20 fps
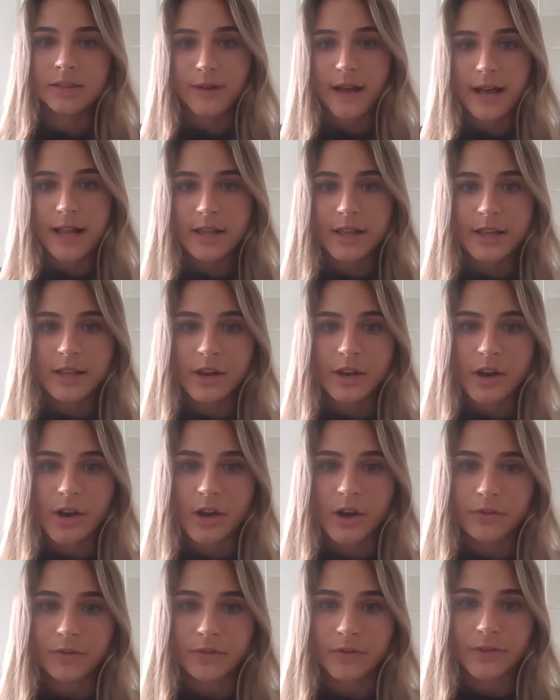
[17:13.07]
the value
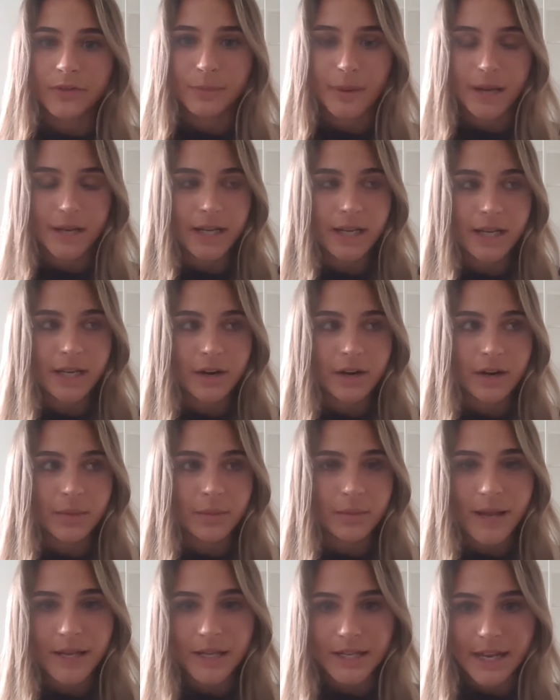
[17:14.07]
of the money in
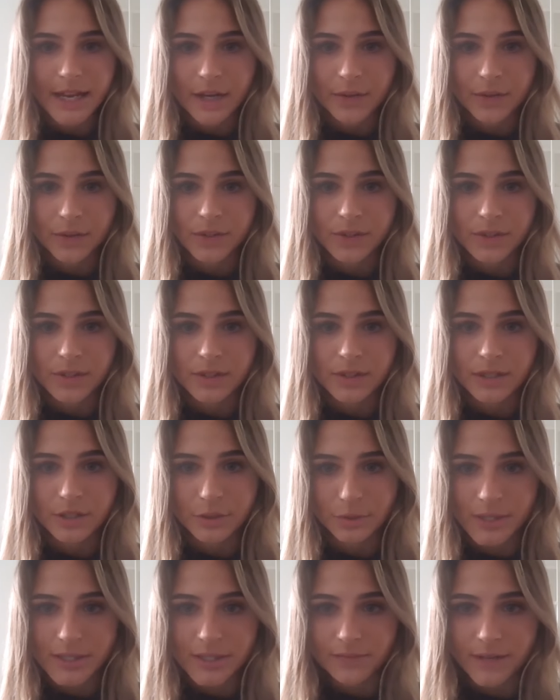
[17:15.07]
our bank accounts
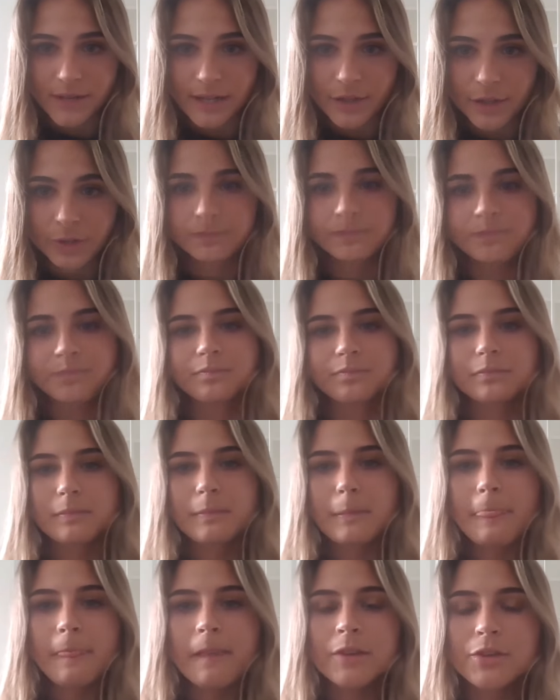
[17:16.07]
decrease in value.
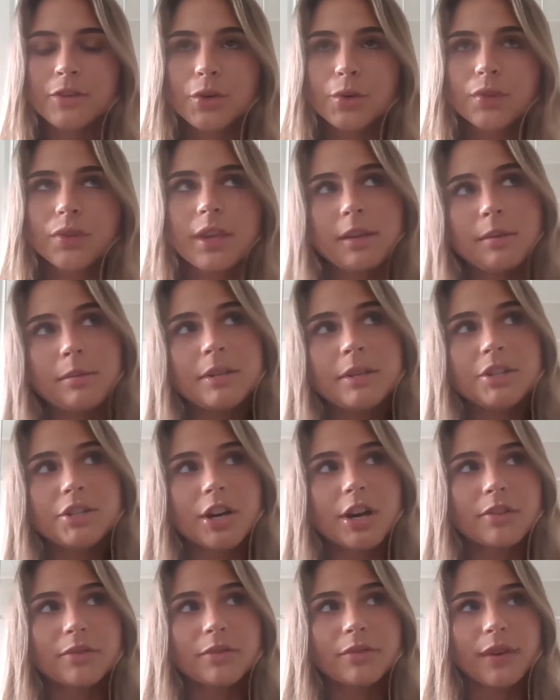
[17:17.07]
So the
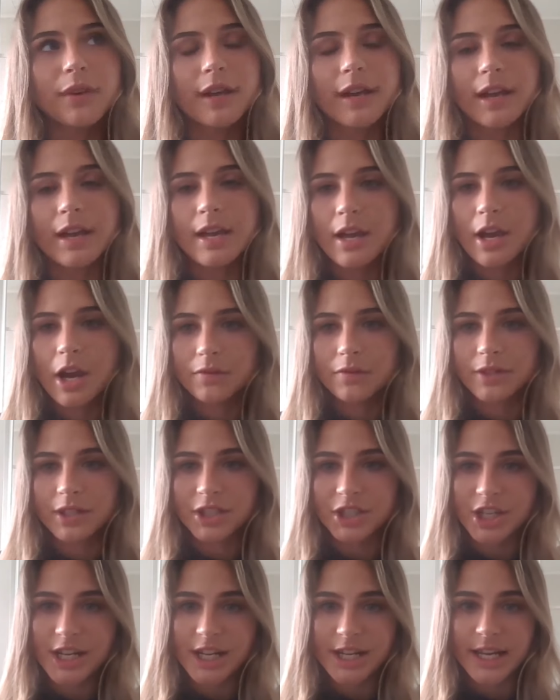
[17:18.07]
image of uh,
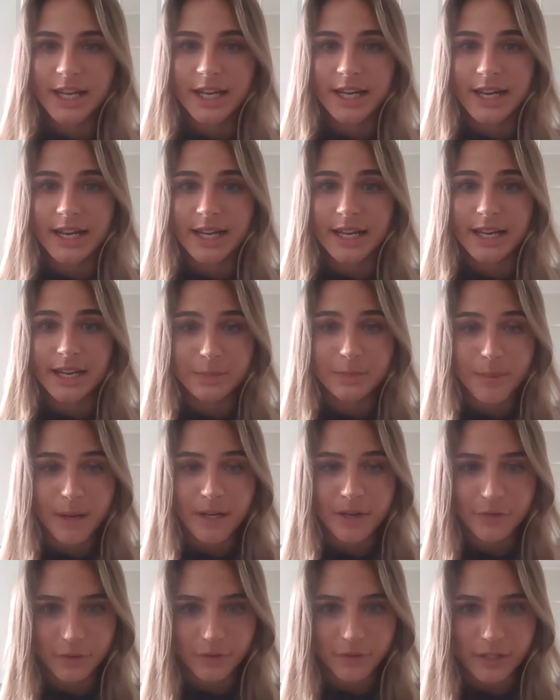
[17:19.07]
of the chicken and,
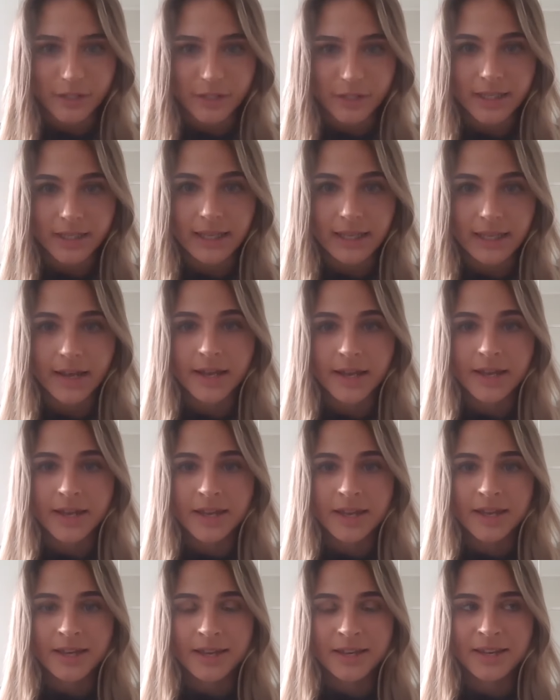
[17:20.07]
and money from Venezuela,
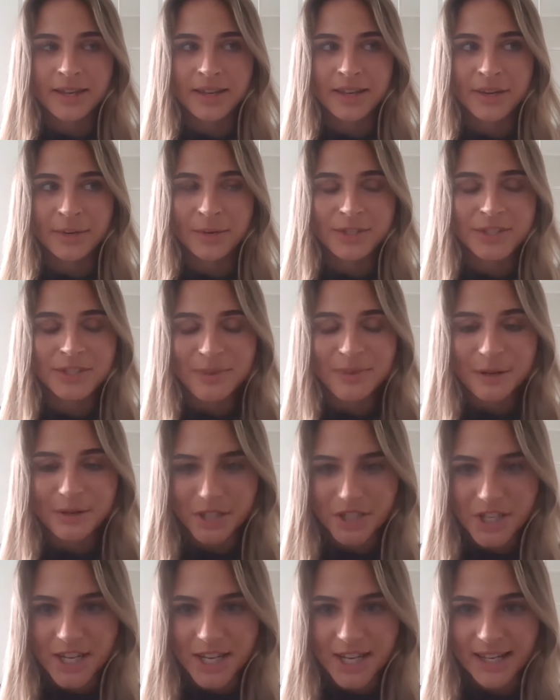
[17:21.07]
it wasn't
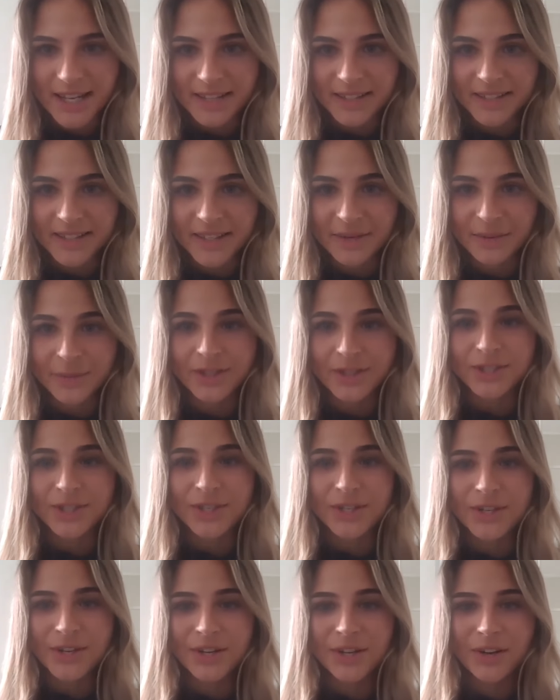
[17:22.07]
about the chicken. It
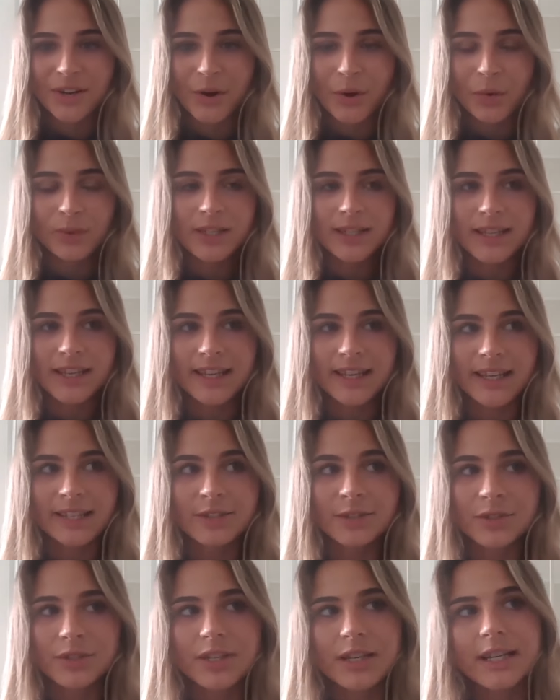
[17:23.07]
was only like
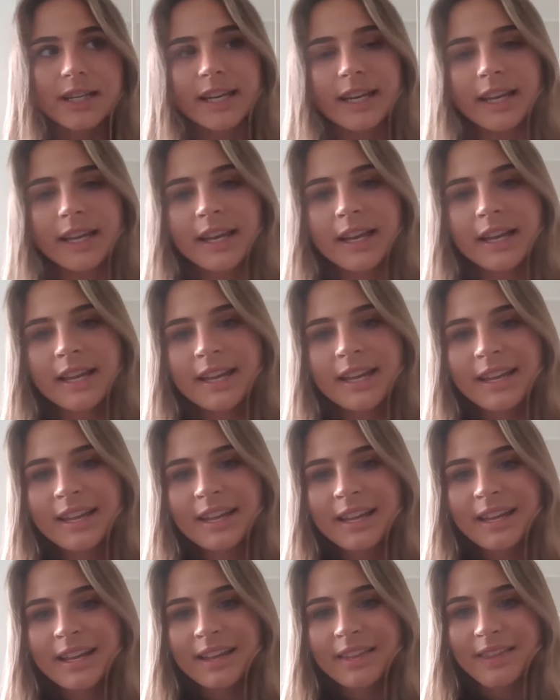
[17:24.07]
illustrating
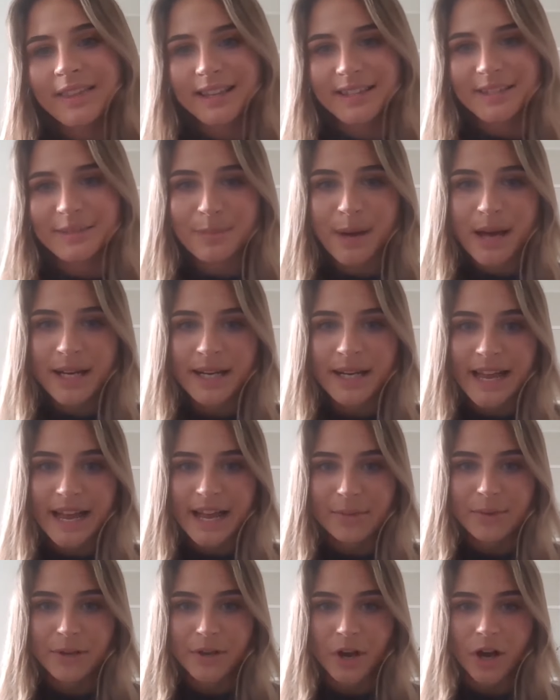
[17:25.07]
that the
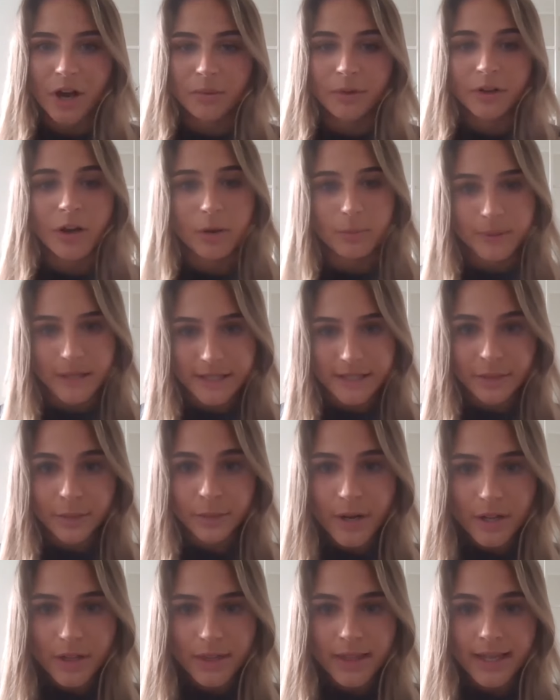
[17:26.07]
money had become
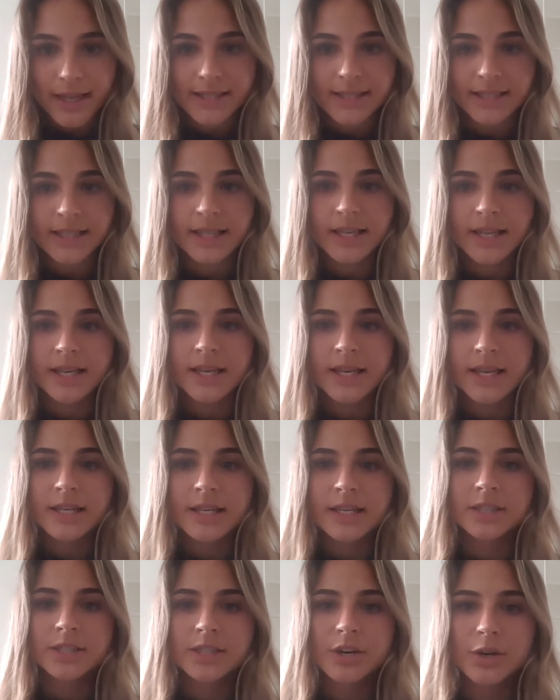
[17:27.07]
completely worthless.
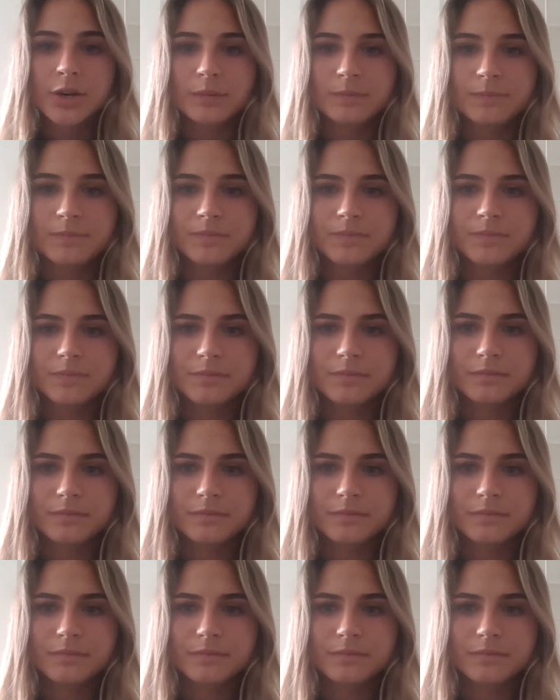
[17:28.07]
So,